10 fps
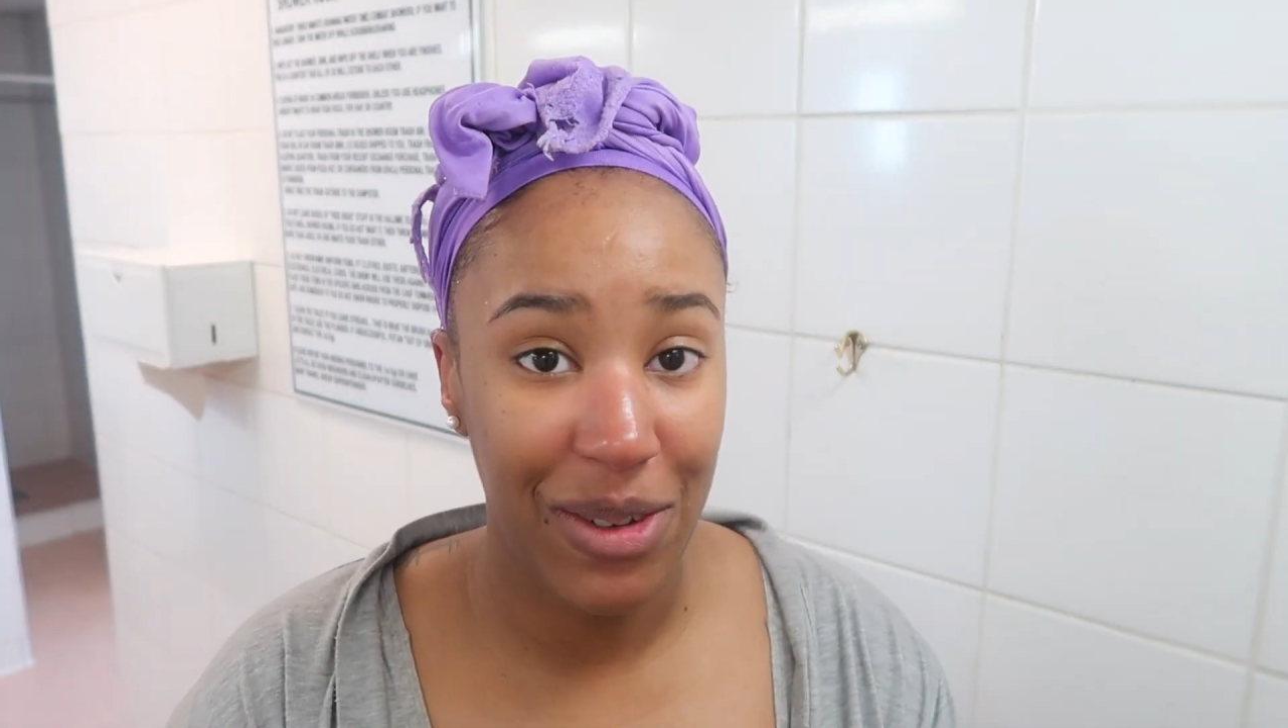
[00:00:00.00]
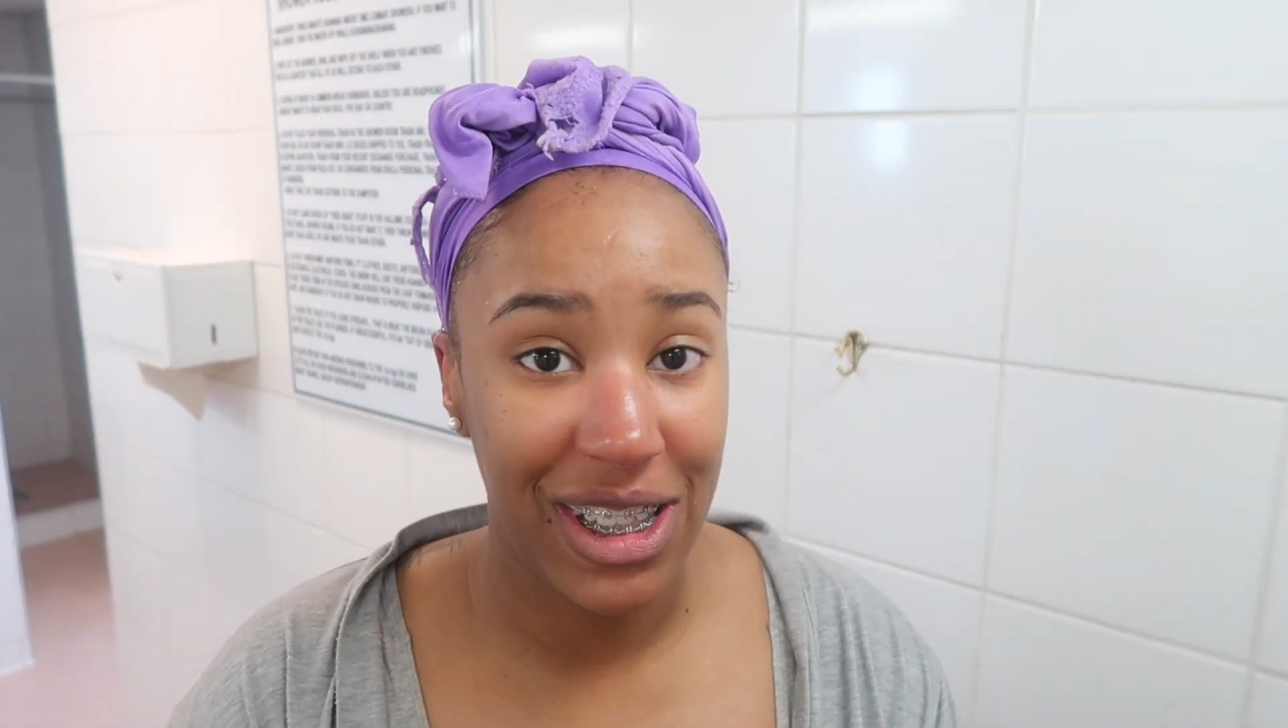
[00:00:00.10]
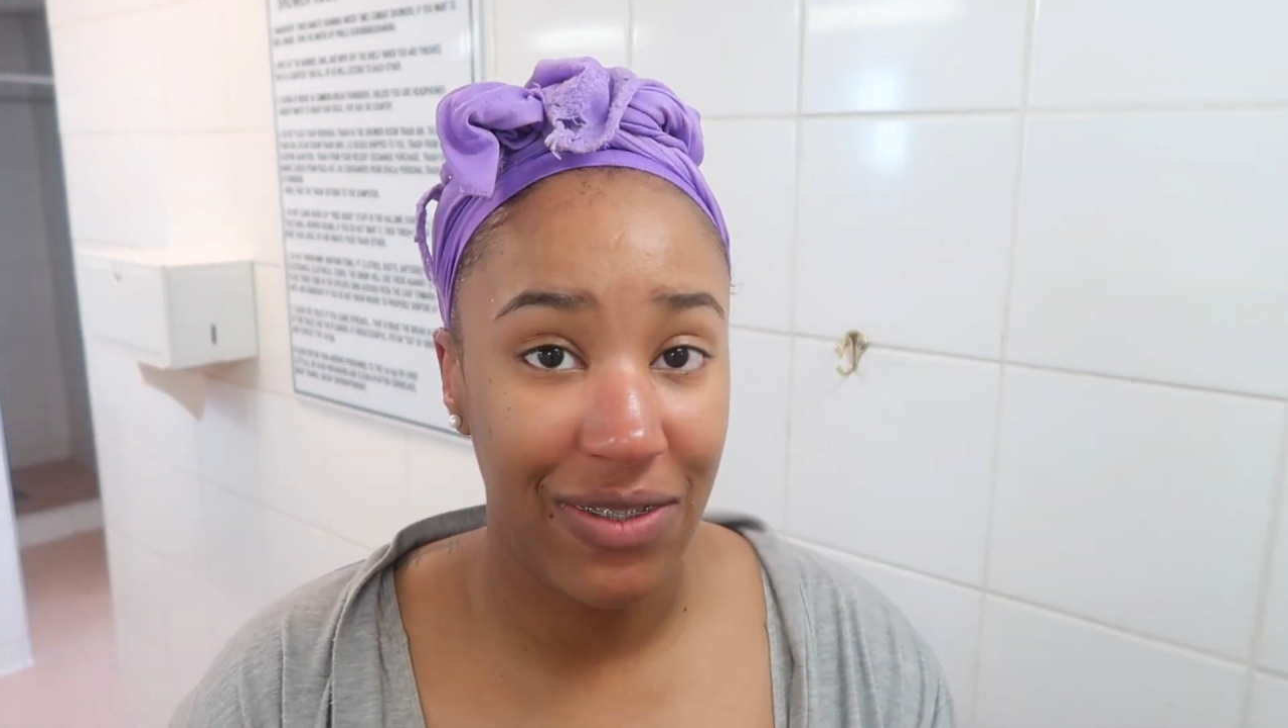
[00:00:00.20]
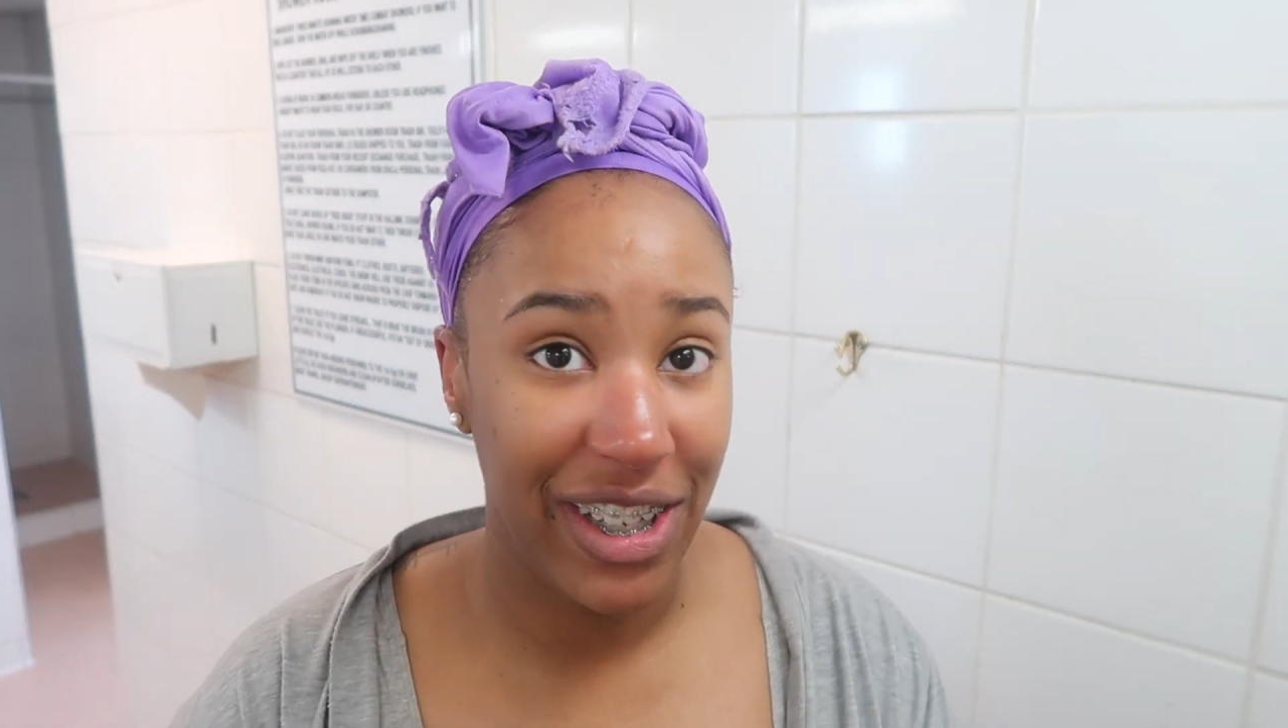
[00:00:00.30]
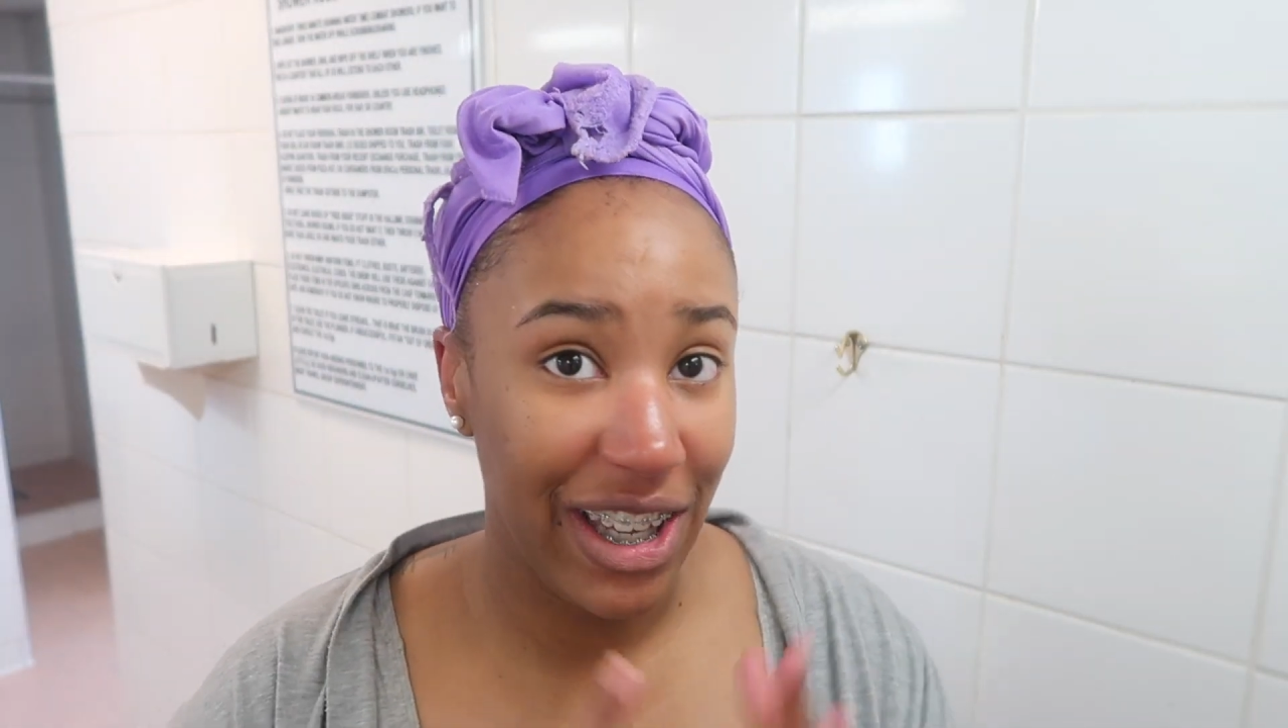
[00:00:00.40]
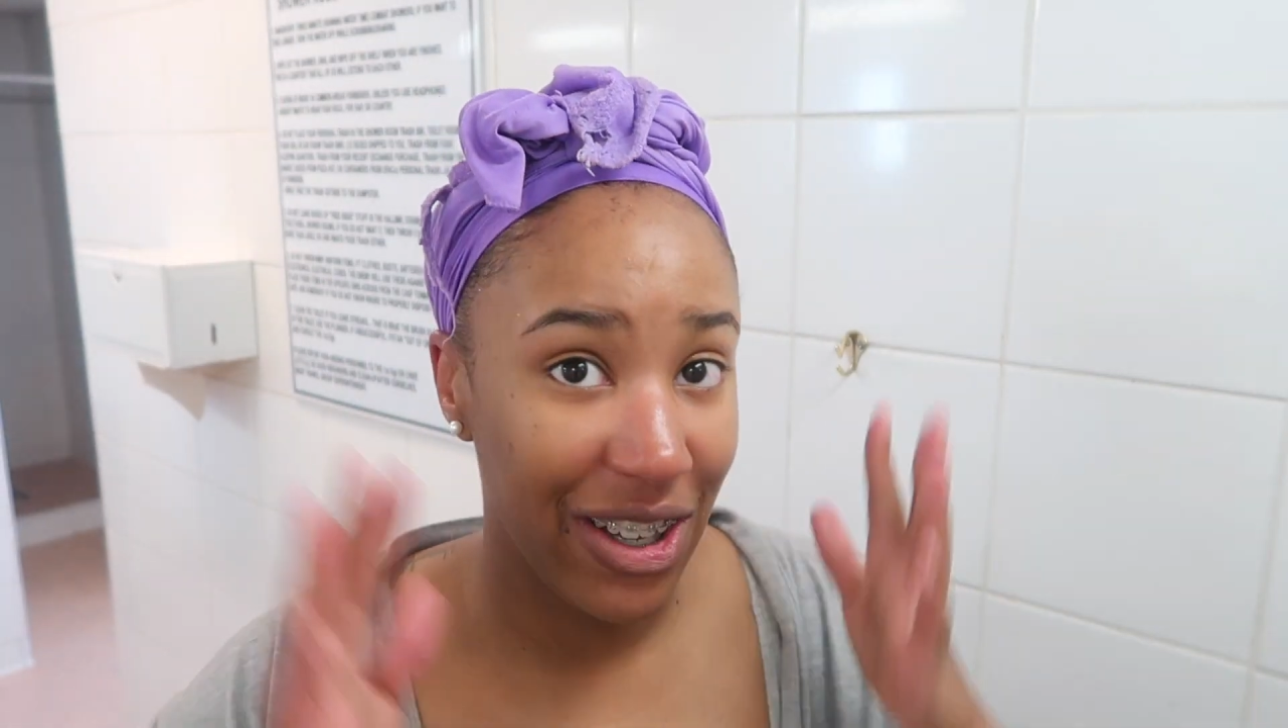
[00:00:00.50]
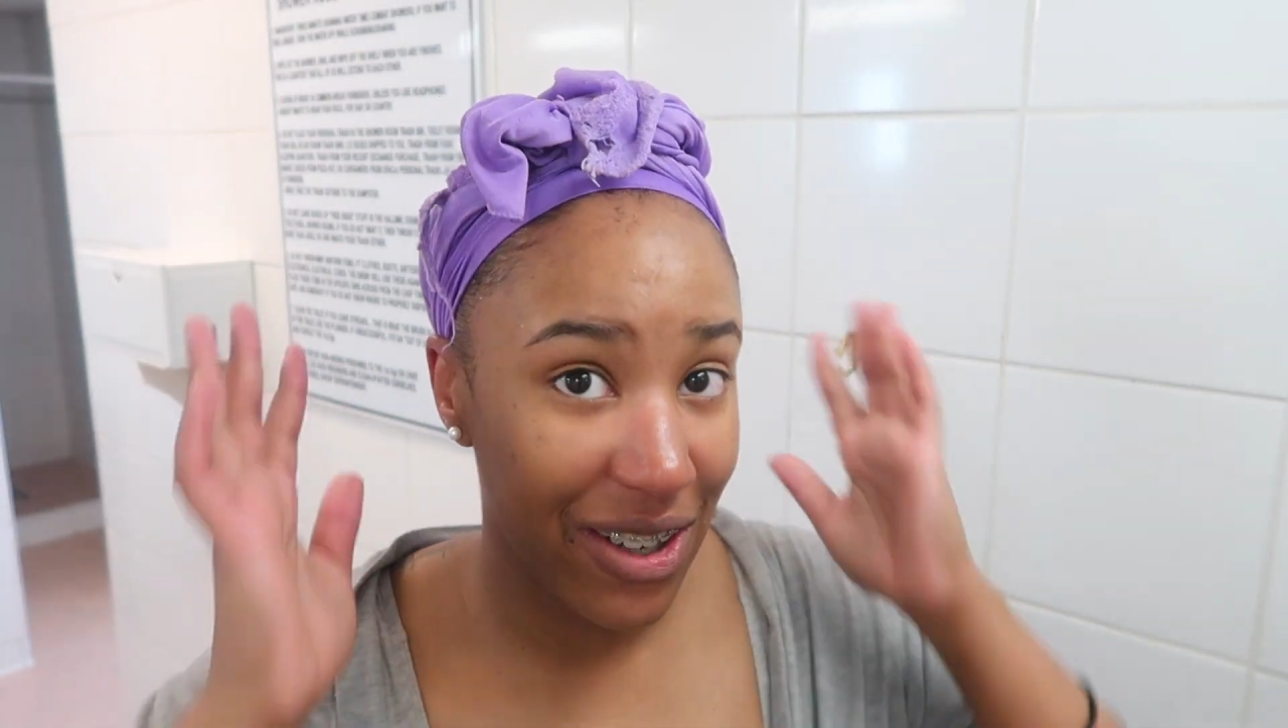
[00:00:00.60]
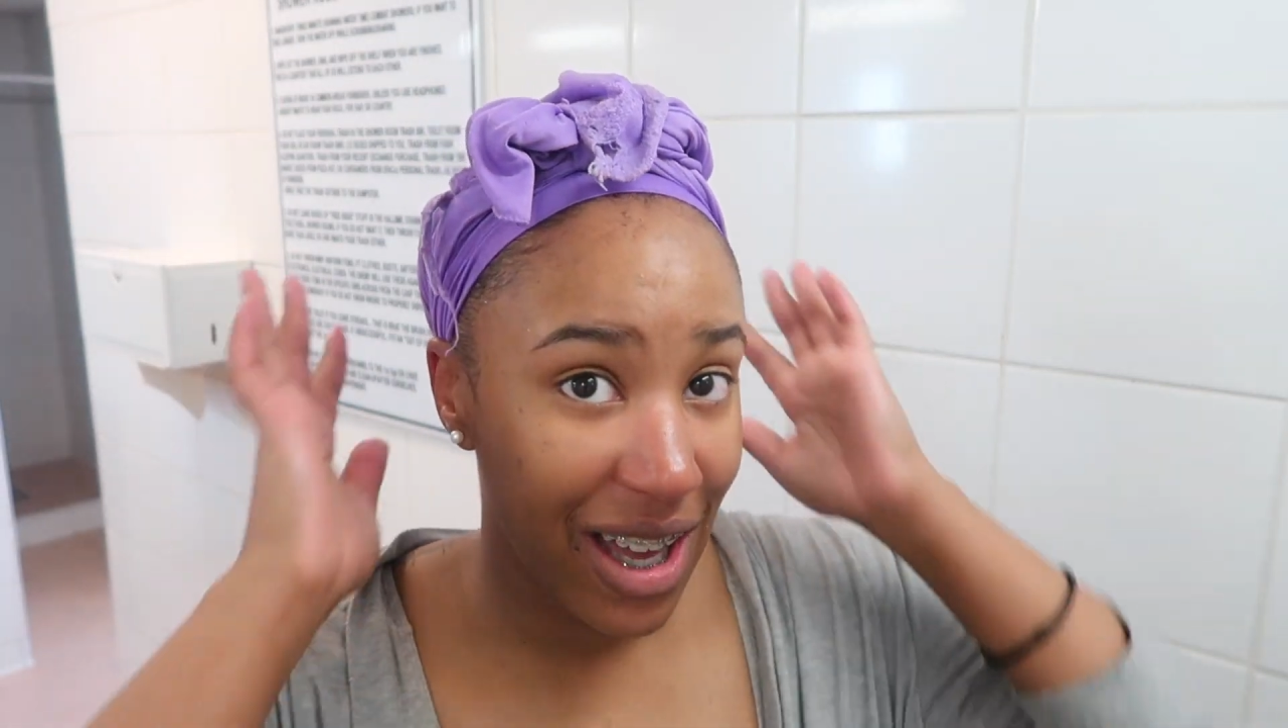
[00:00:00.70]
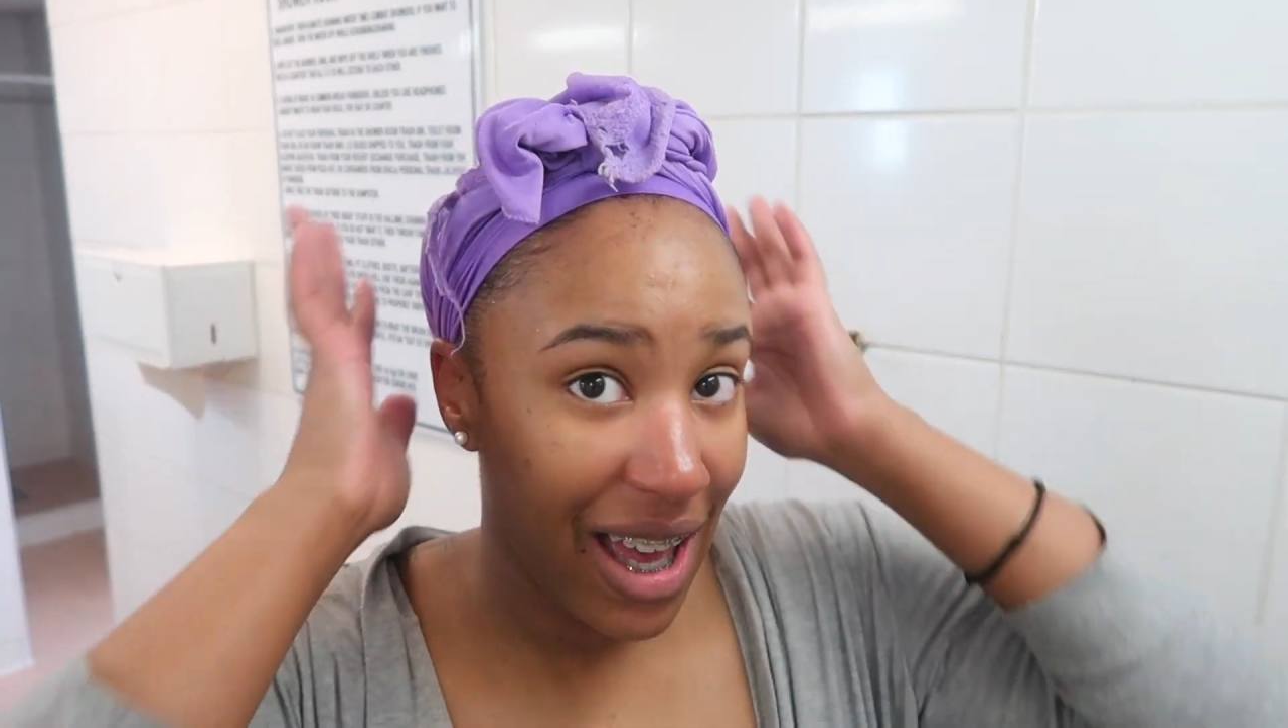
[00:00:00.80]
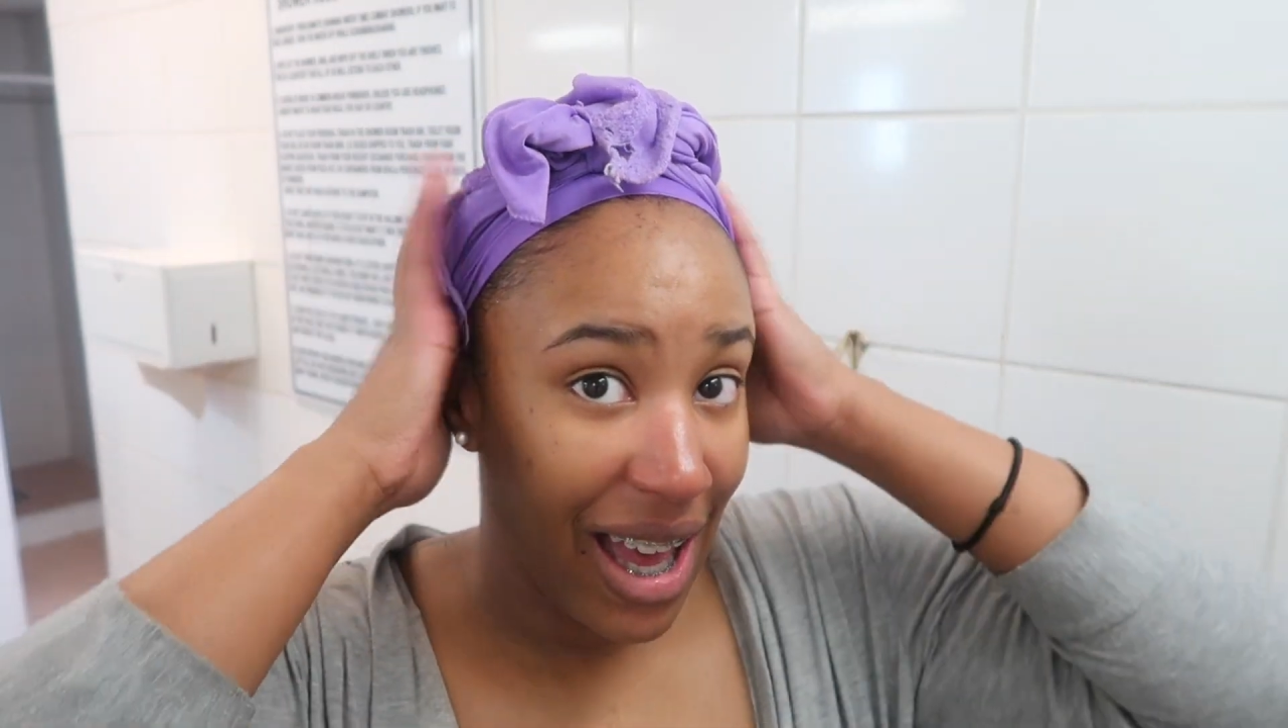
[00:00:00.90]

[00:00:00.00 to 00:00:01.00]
with this video.